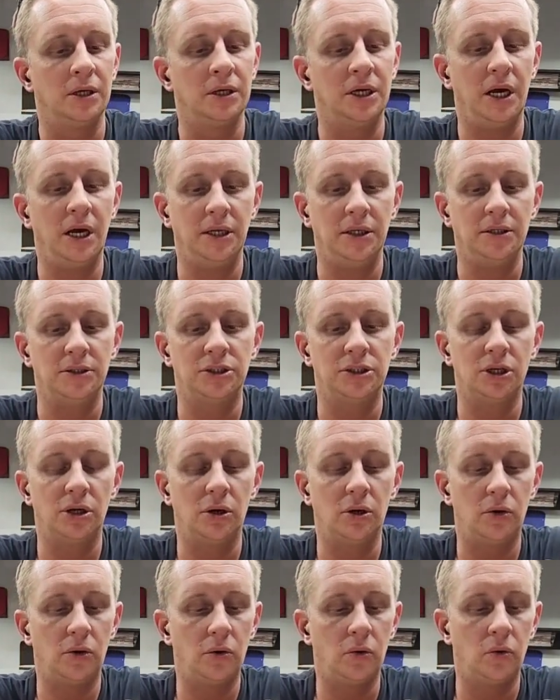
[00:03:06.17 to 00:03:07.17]
Okay,
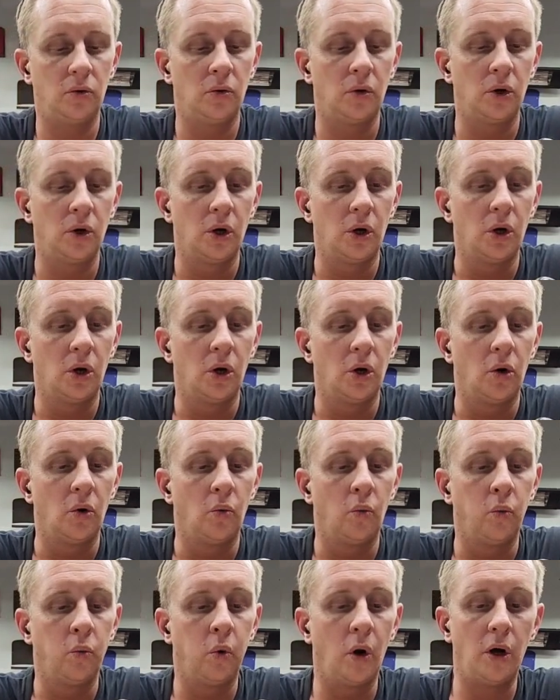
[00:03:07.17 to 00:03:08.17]
so
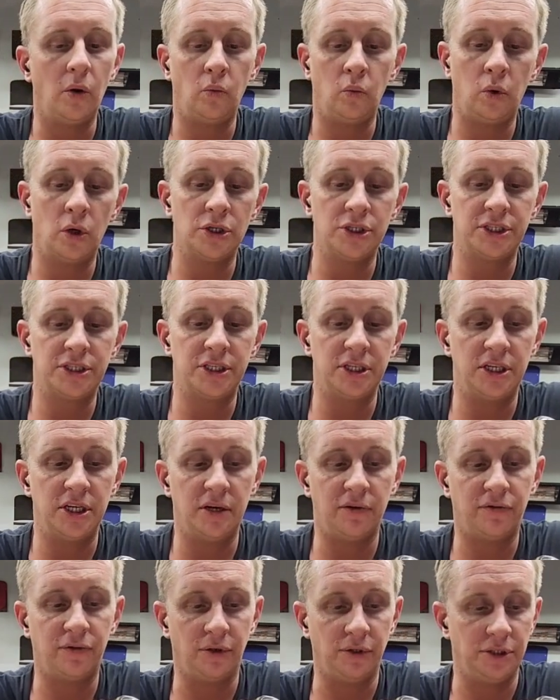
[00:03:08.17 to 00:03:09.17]
what was the
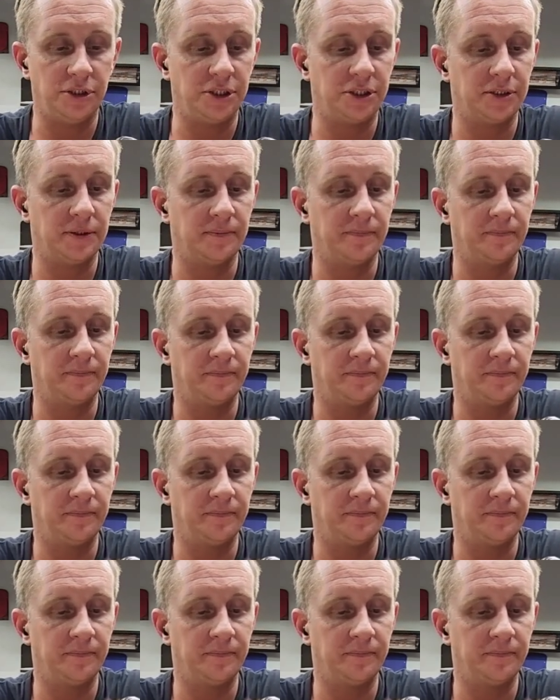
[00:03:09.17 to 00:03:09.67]
difference?